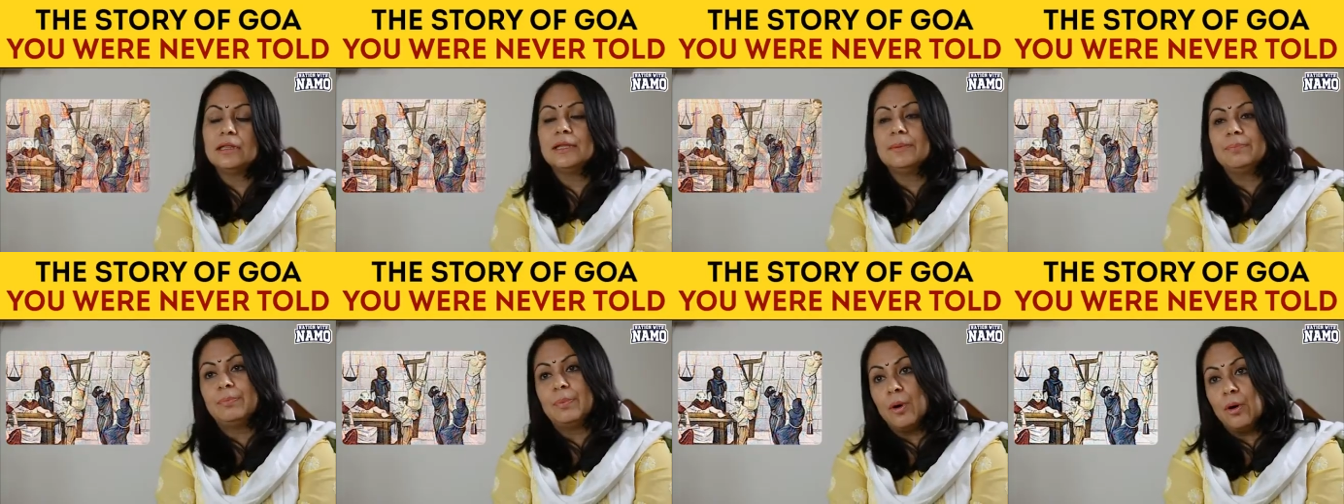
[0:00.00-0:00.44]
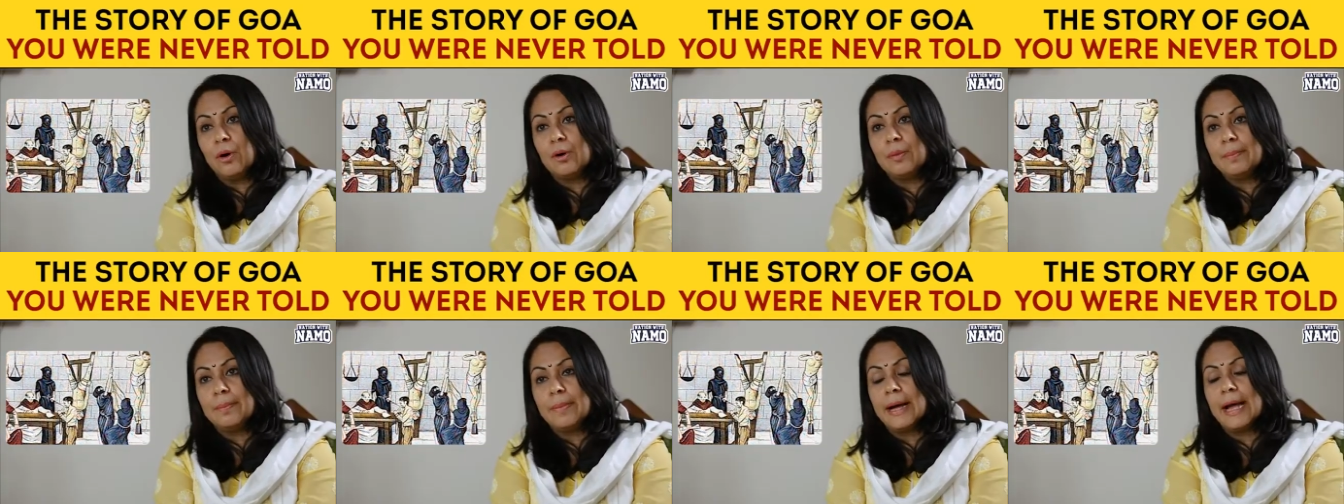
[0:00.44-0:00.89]
The
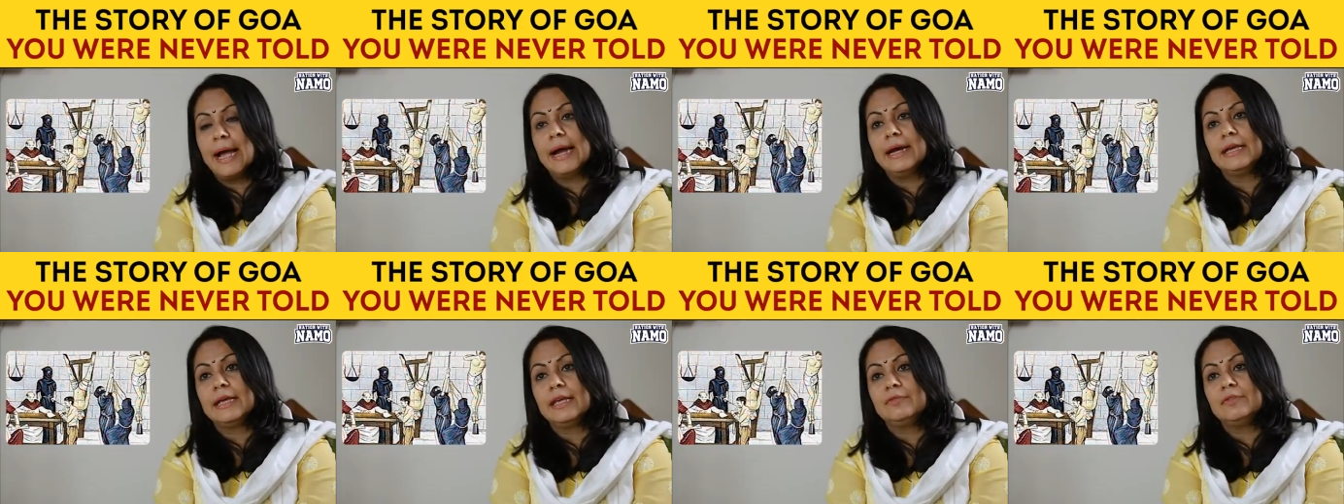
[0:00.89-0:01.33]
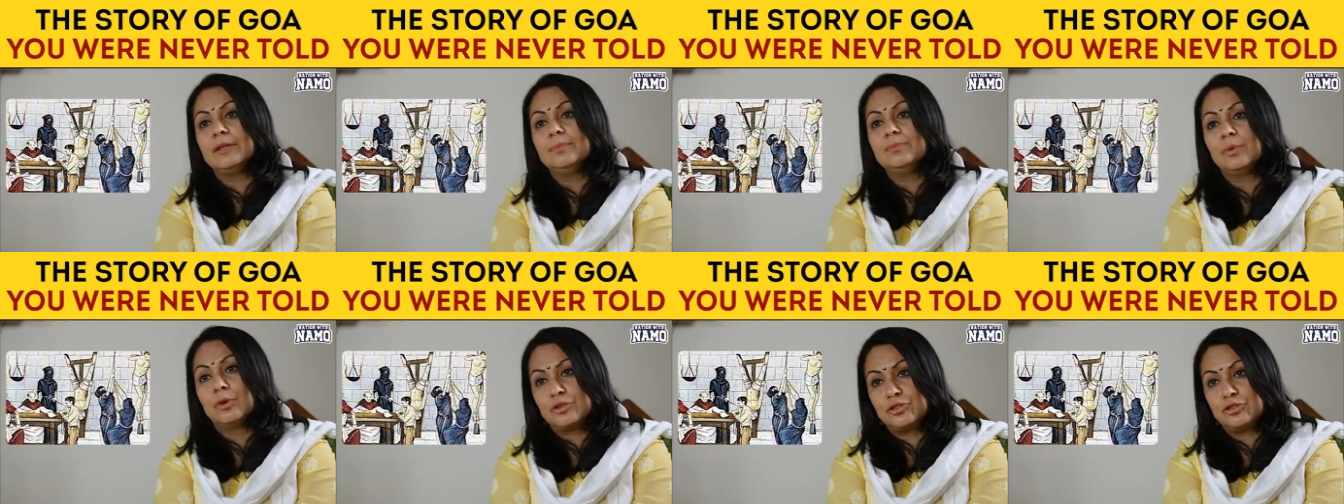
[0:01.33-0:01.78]
Pope had
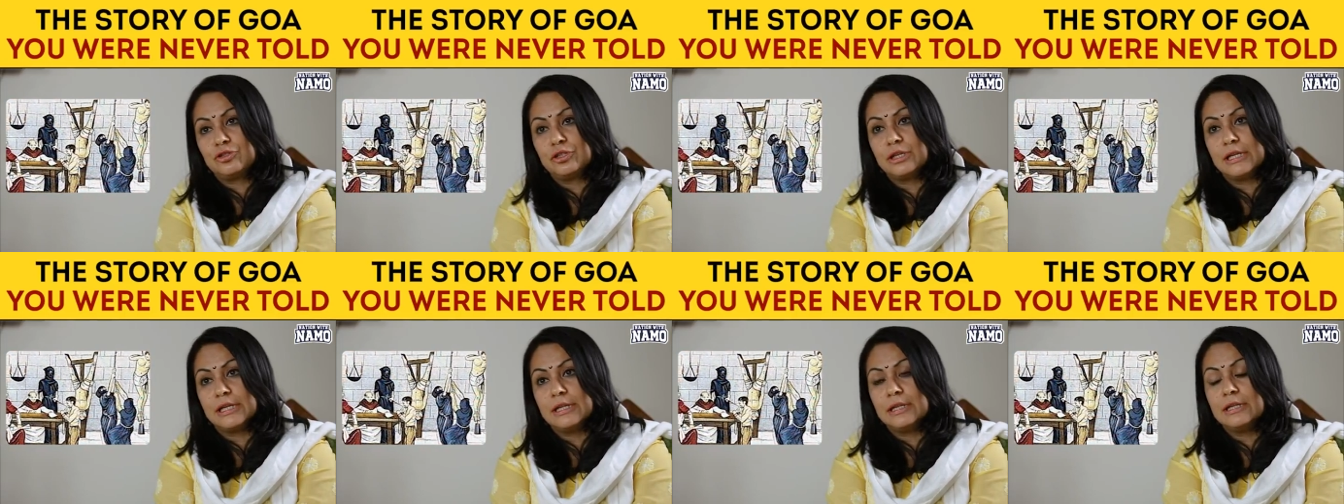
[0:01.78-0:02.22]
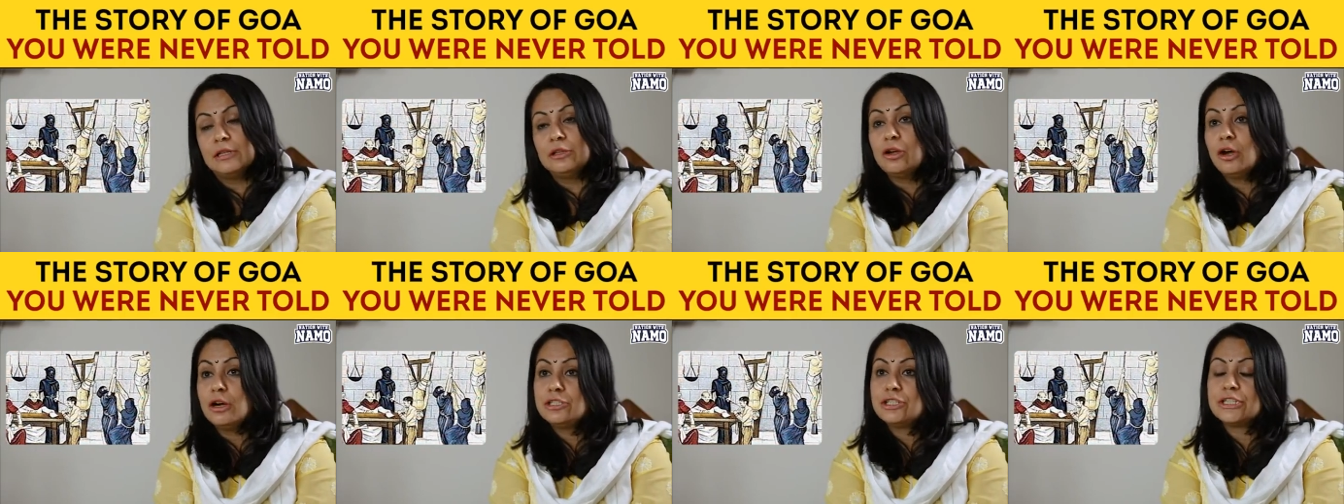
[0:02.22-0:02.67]
given Portugal
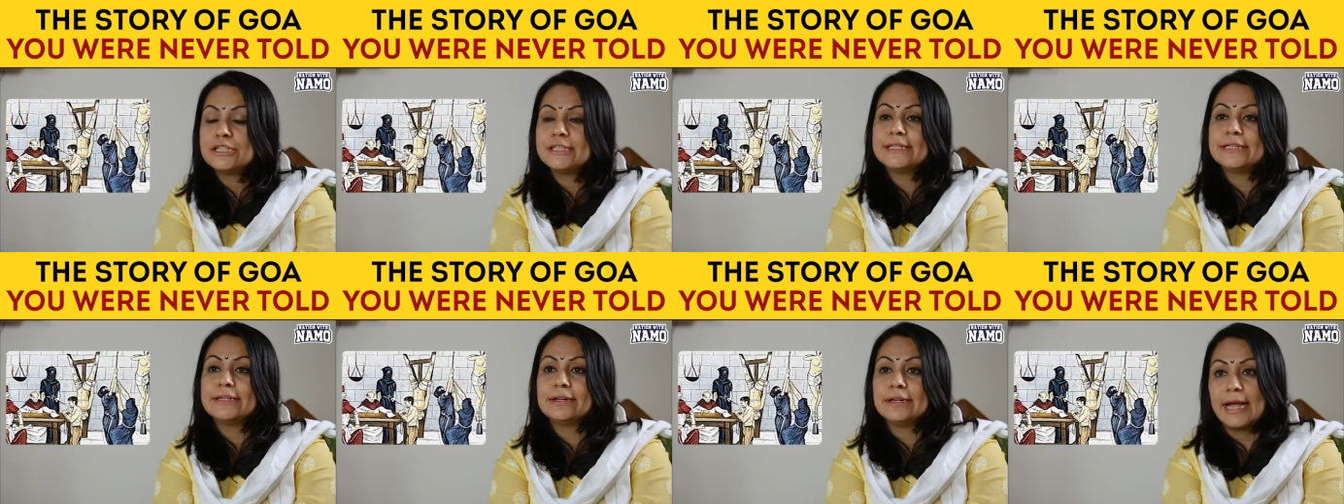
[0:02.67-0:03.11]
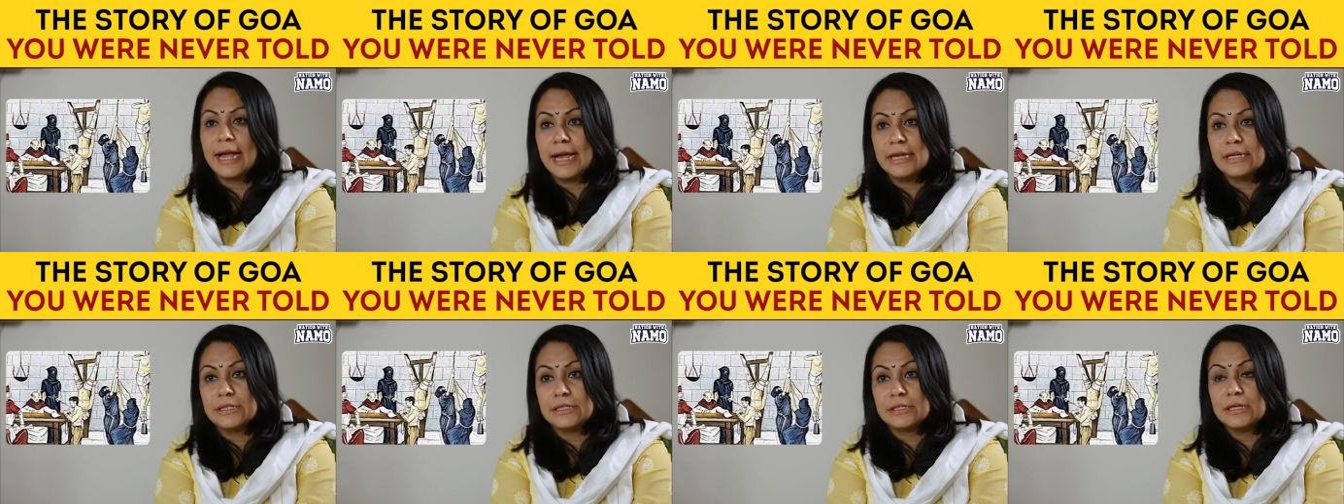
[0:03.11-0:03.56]
not just the
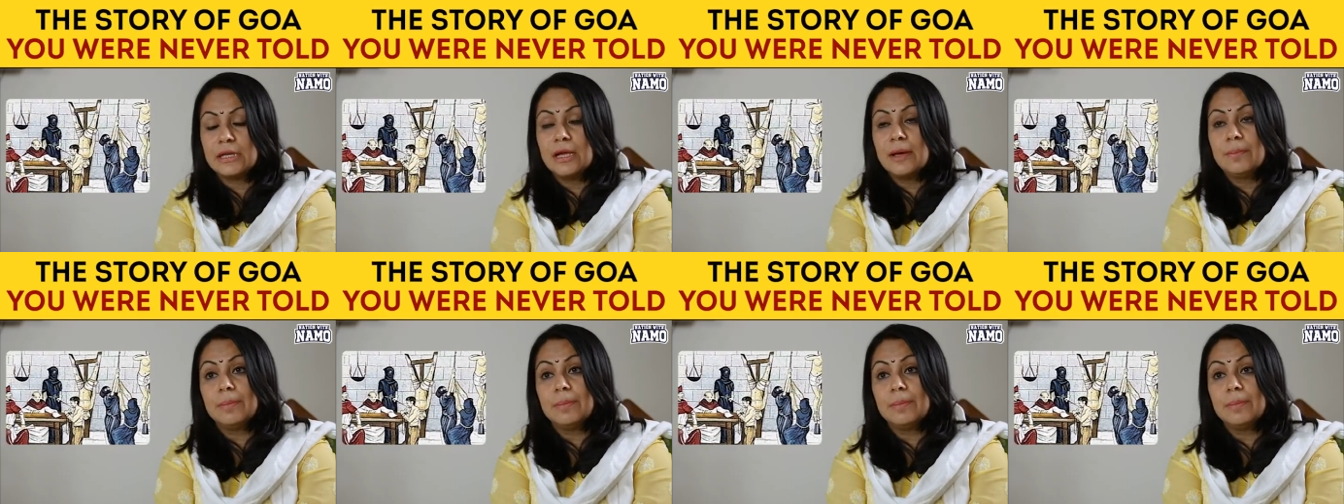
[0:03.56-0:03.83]
right